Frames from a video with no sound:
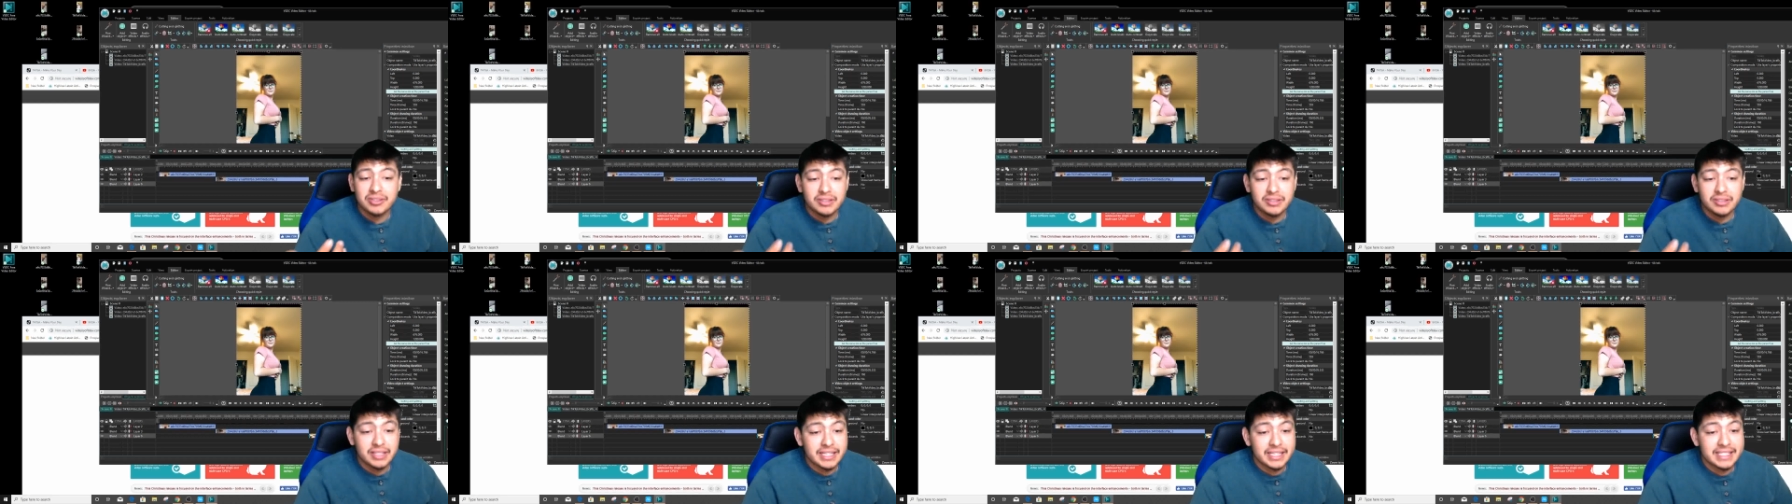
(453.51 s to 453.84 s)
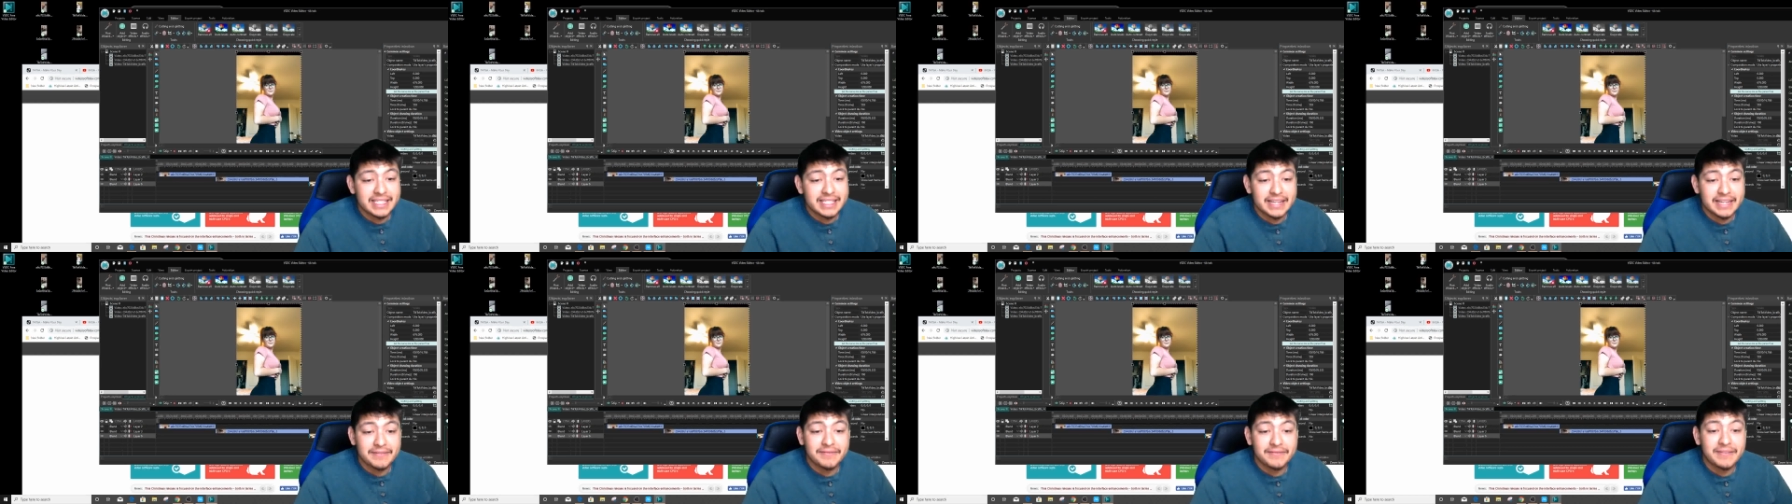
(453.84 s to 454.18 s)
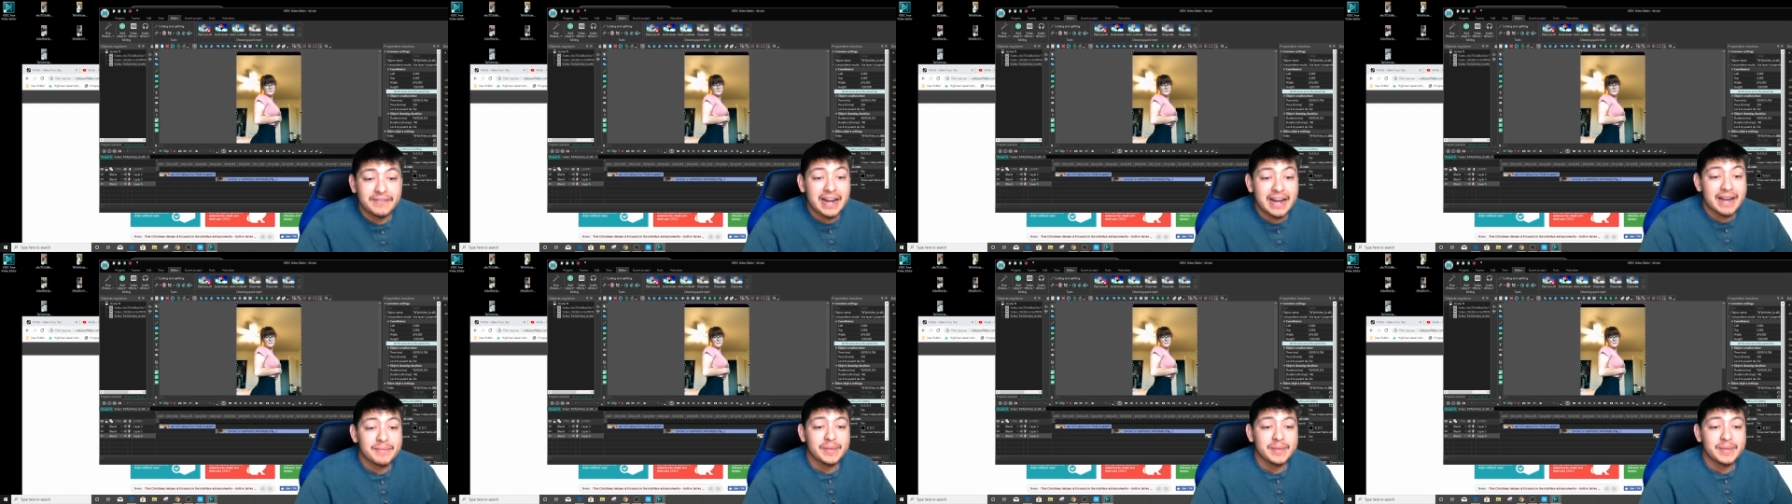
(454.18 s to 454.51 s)
let's say,
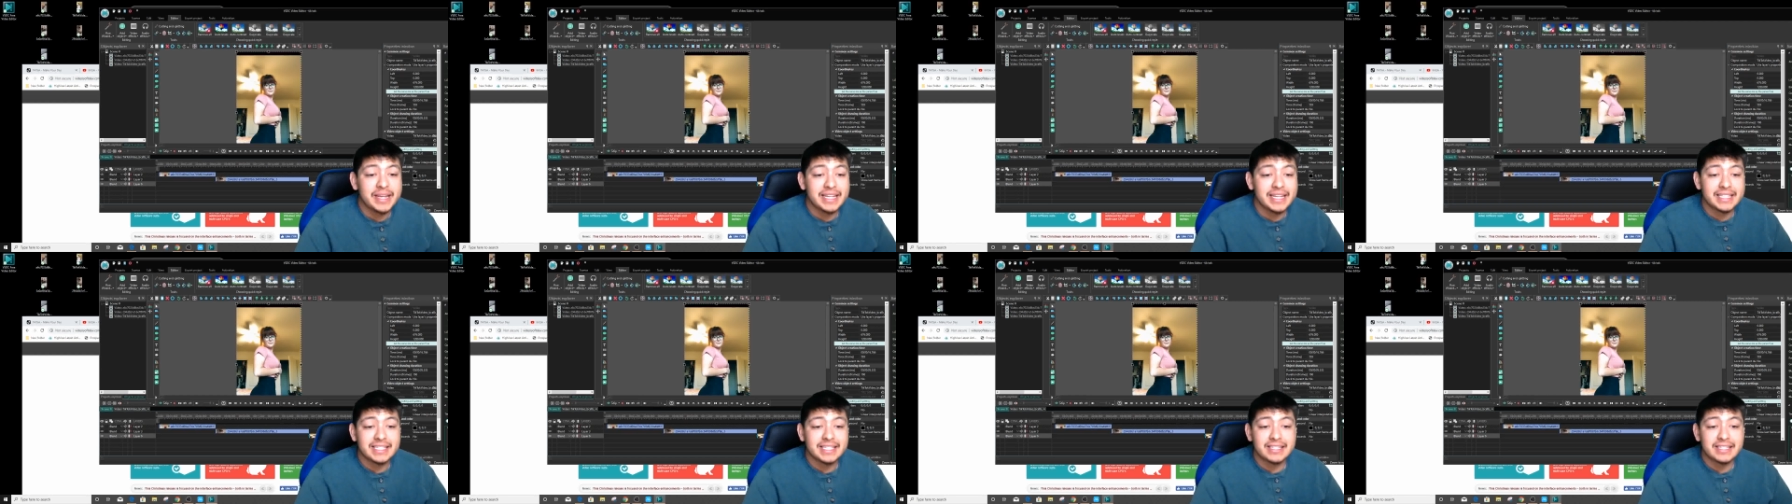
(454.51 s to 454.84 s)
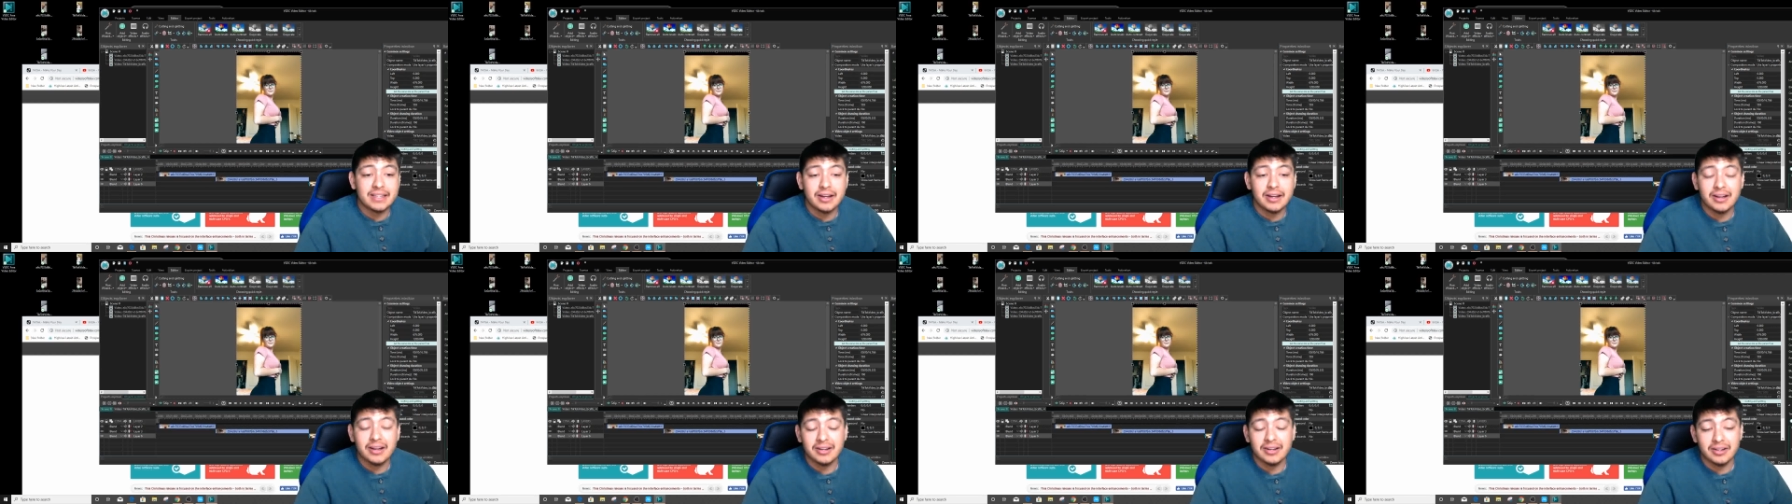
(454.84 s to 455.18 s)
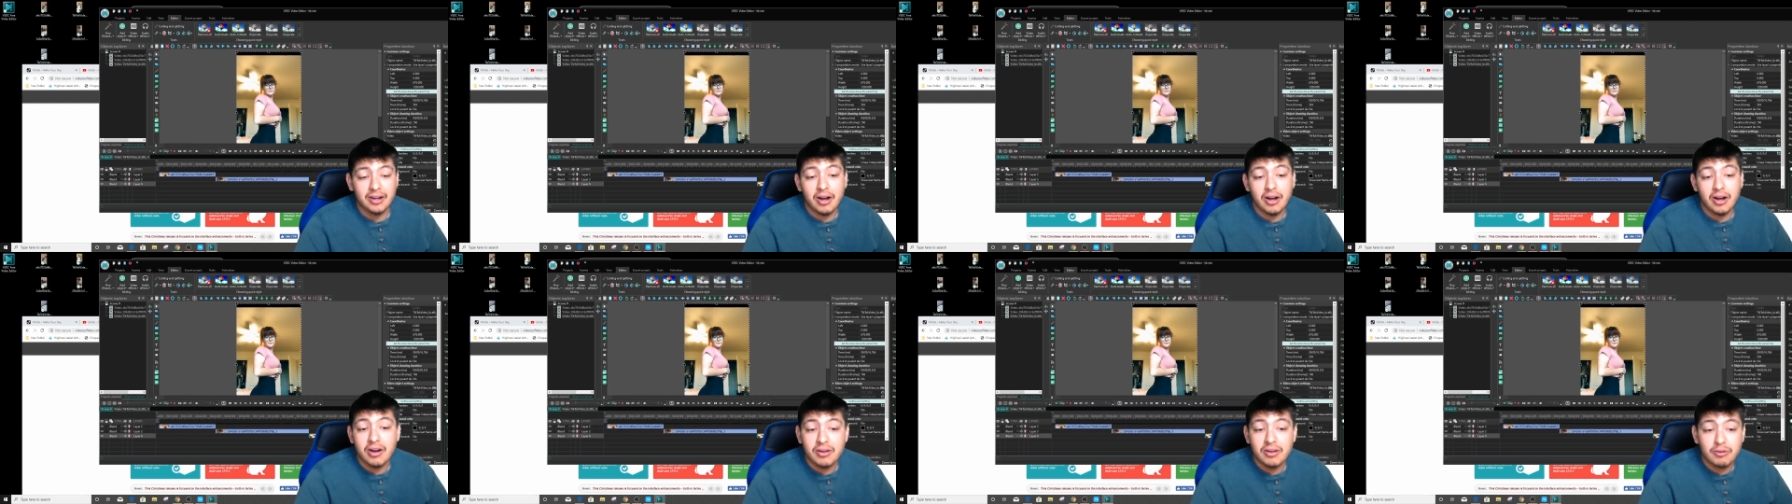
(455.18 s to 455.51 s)
five minutes uh,
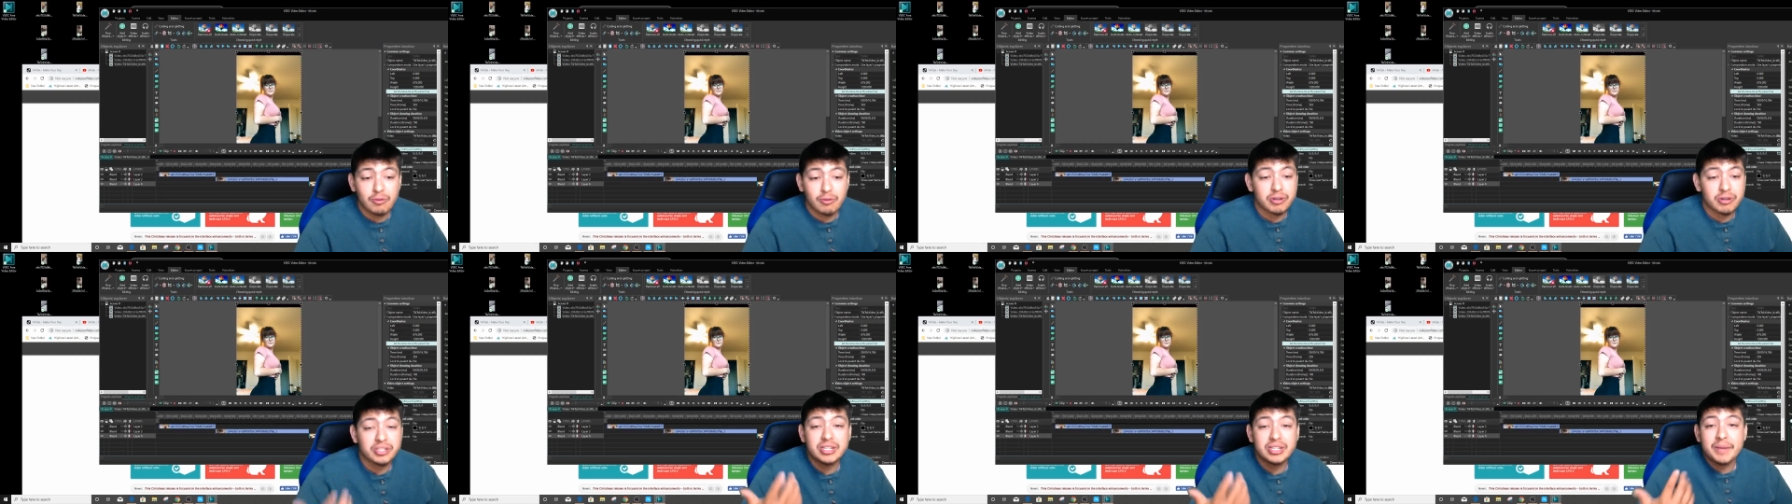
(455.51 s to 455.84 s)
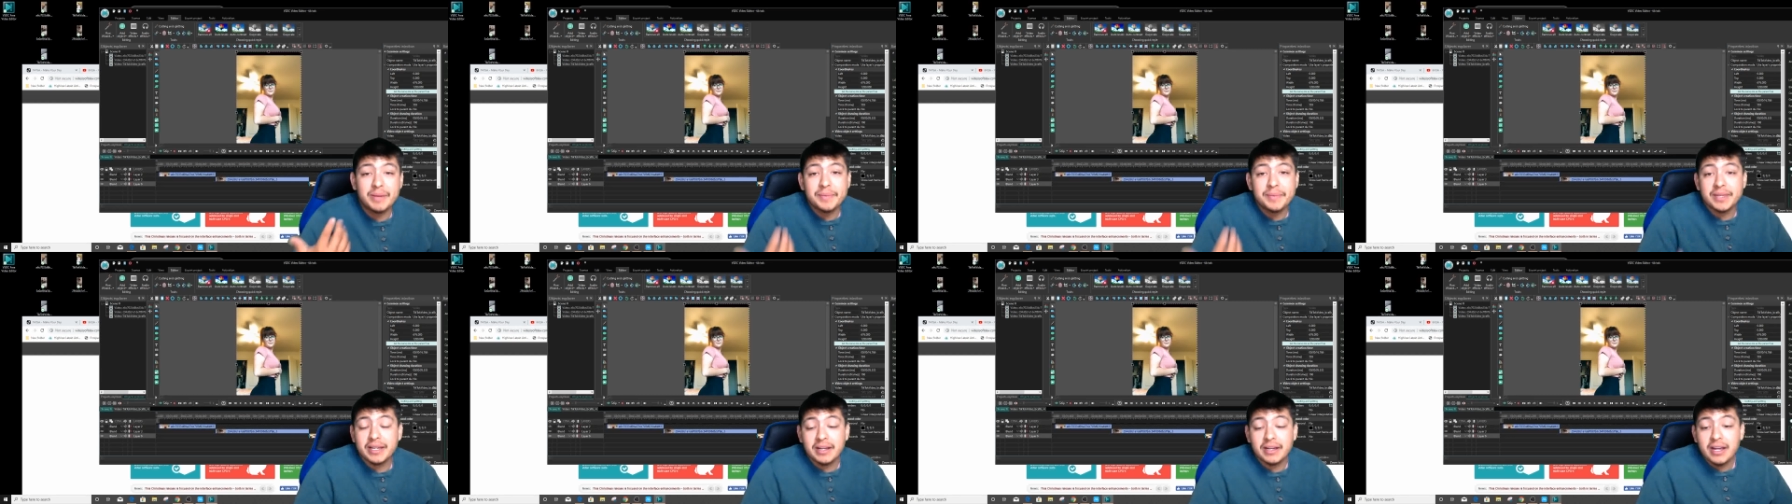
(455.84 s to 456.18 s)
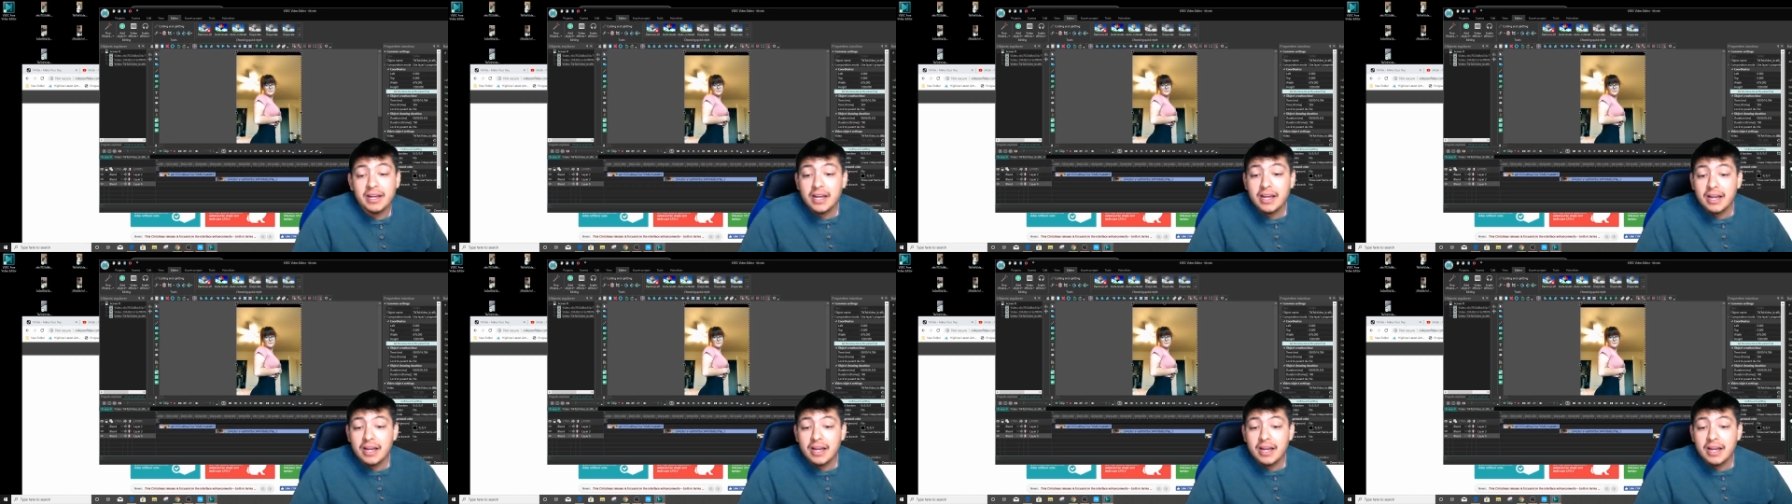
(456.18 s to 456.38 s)
long or something,